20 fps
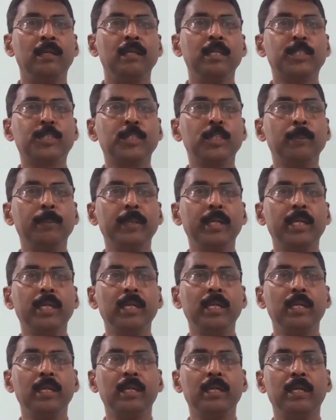it should
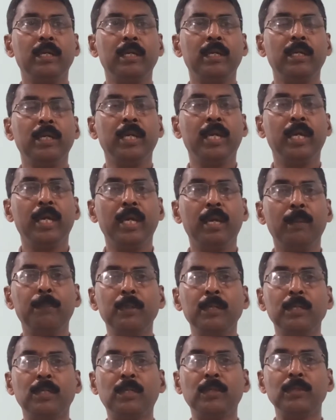be
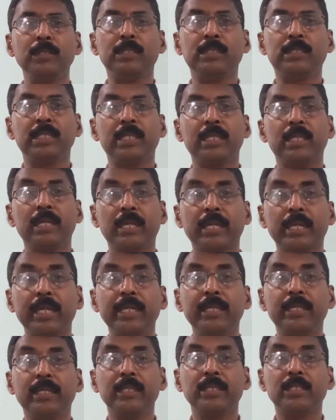able to
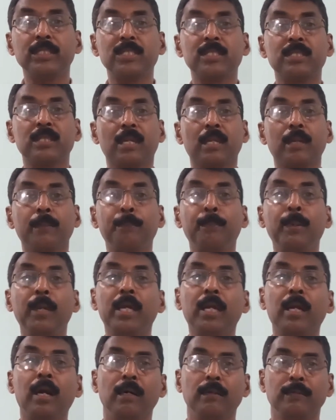generate its
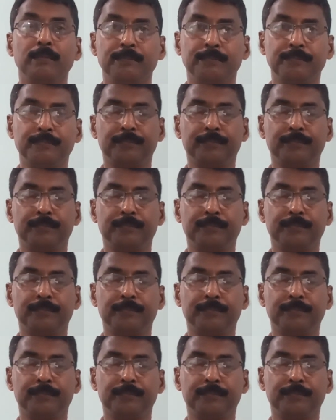replica.